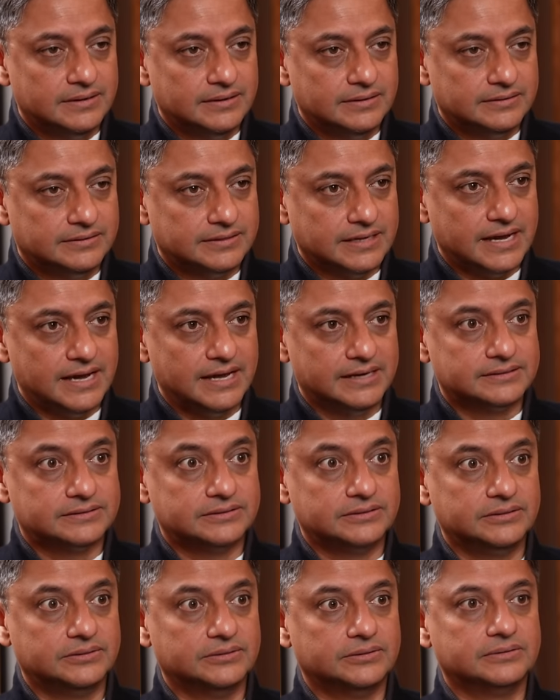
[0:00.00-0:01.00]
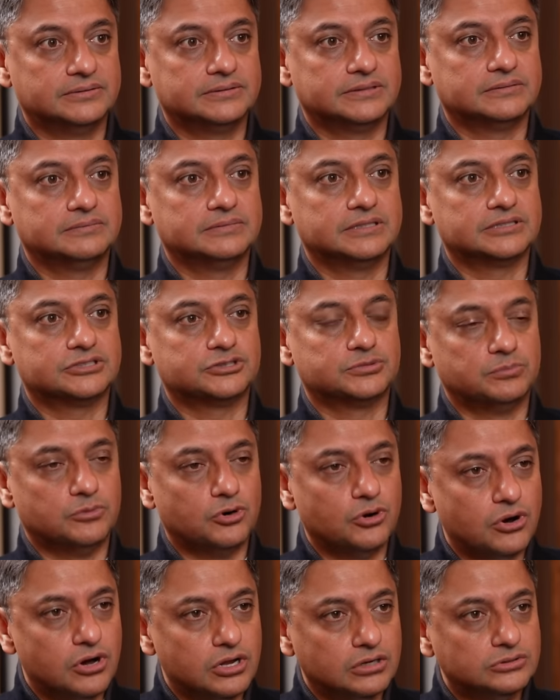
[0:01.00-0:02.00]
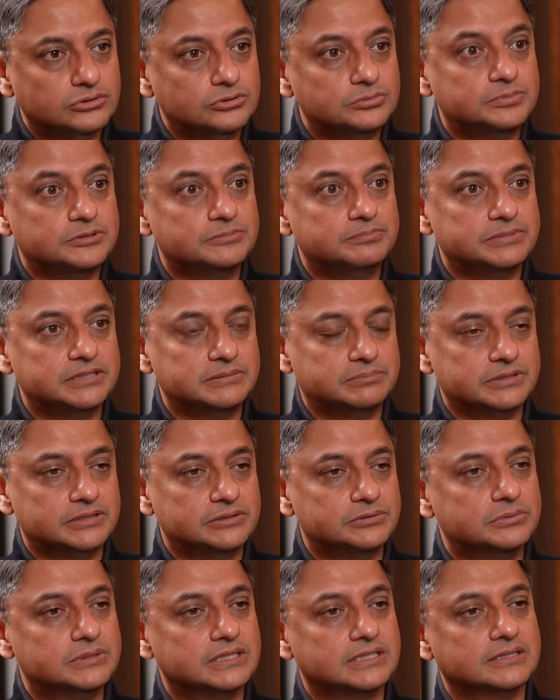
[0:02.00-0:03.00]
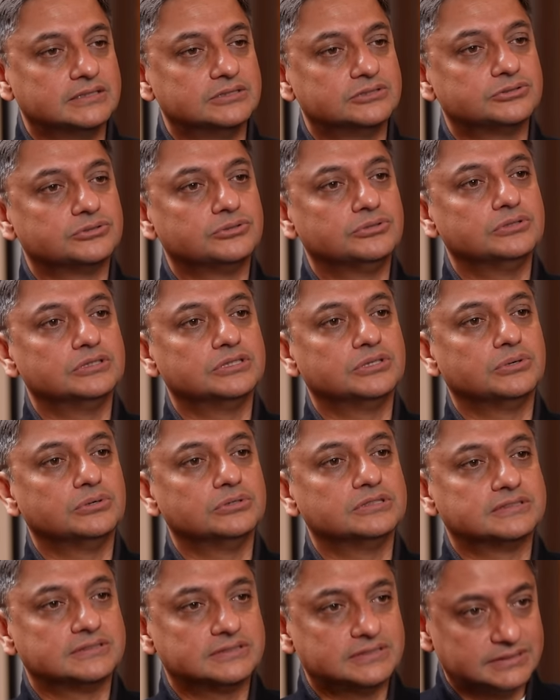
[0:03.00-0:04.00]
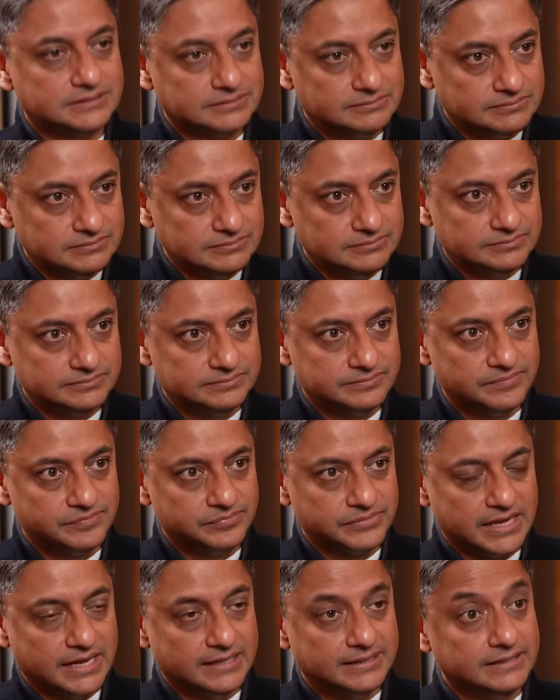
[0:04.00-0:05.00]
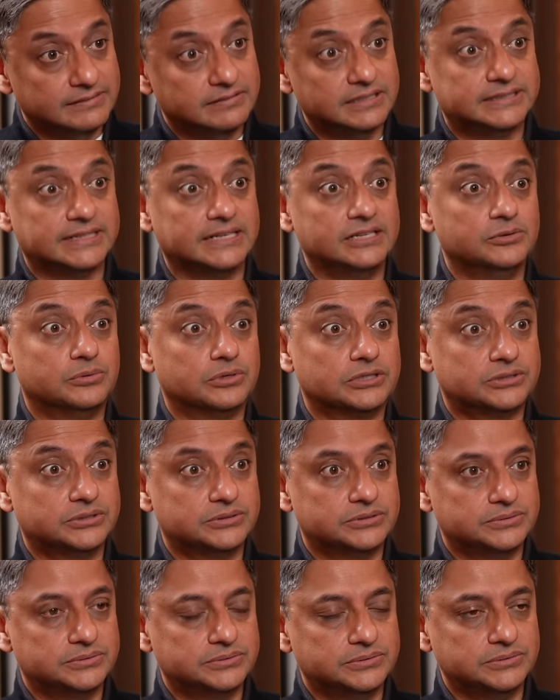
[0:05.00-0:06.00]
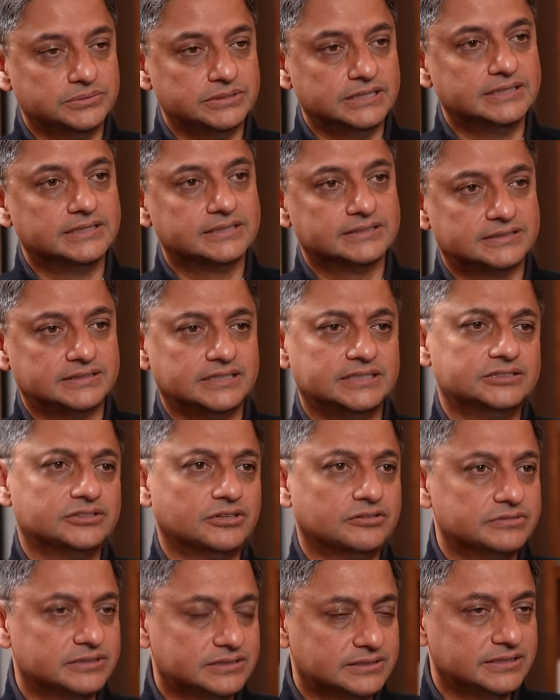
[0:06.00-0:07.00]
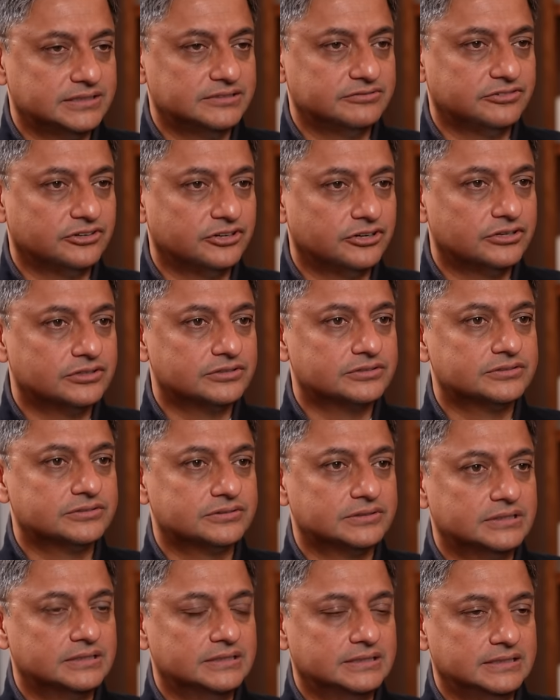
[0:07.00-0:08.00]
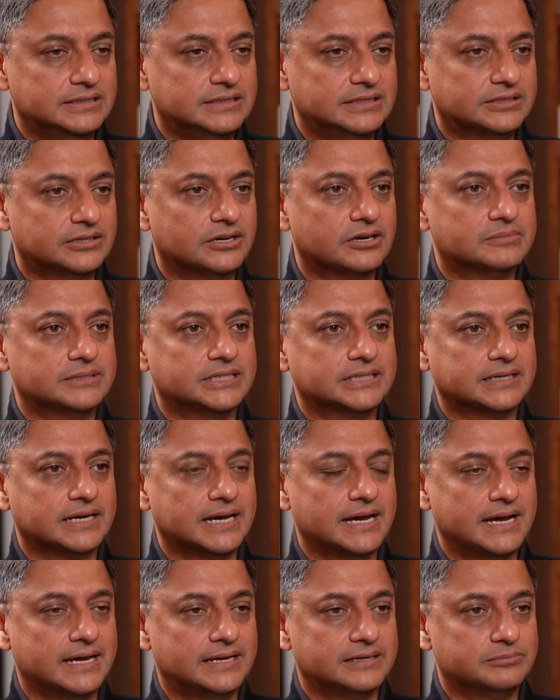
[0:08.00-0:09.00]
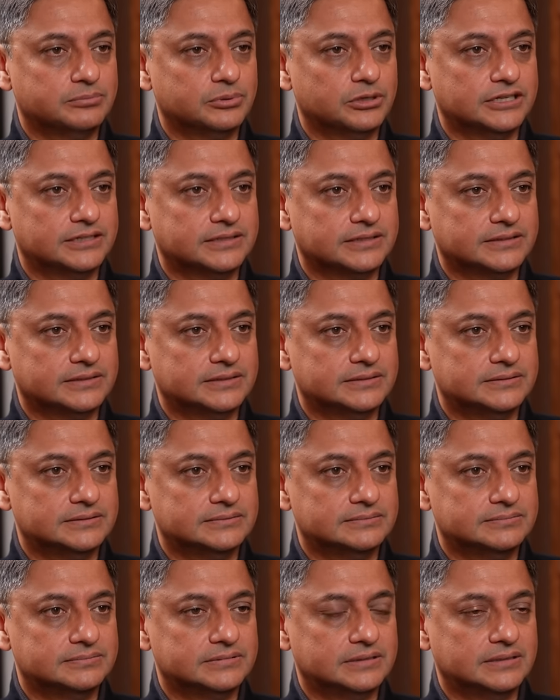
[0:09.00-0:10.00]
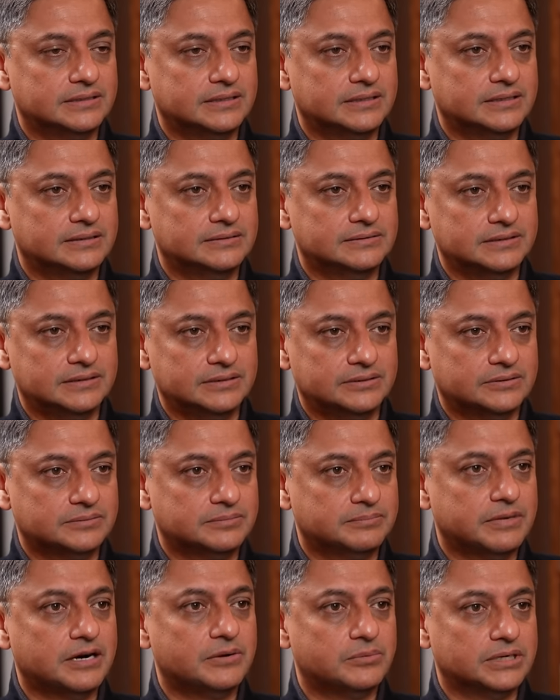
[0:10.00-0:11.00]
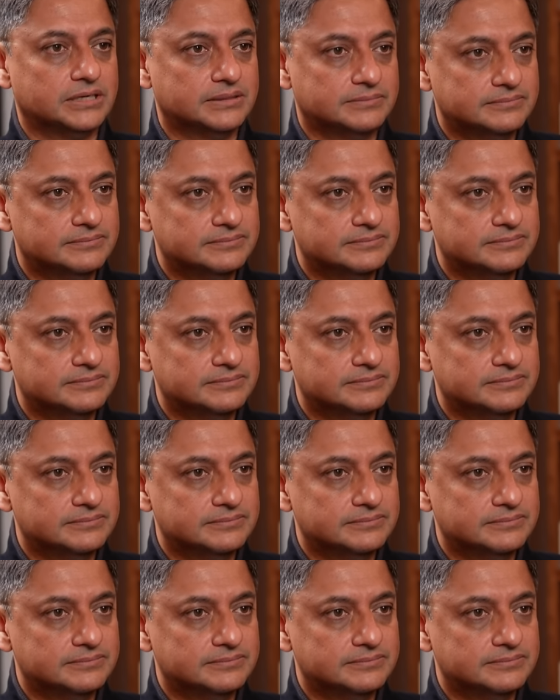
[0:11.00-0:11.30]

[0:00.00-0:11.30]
that you know there will be a small group of people who will control the whole system and they will tell you what to do in exchange obviously for economic and political uh, you know power